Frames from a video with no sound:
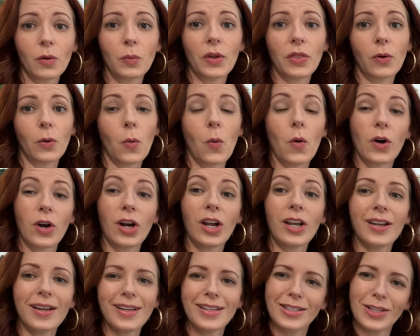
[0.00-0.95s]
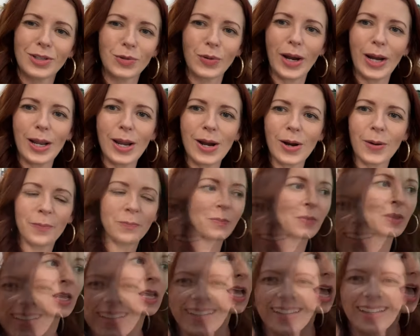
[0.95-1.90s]
with their order because it's right here.
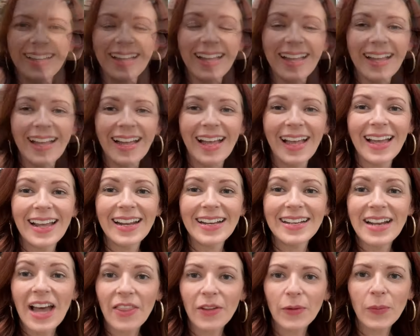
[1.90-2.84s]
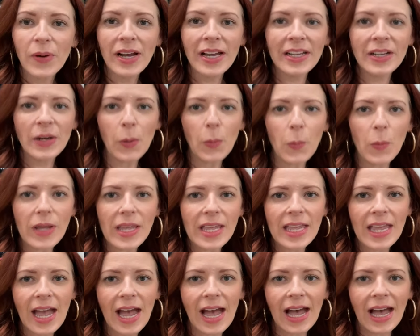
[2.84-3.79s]
Another one,
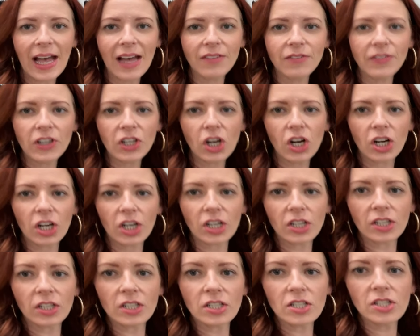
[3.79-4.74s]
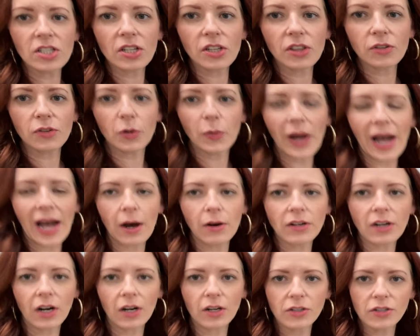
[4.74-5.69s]
we have curtains
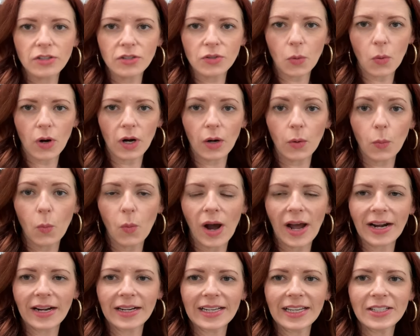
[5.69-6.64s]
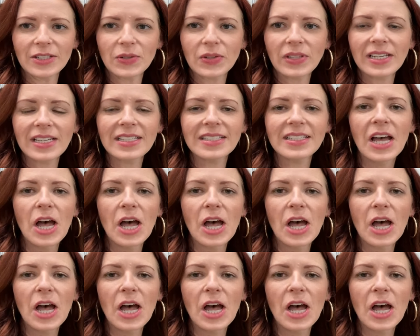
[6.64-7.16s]
throughout our store. Why did I do this?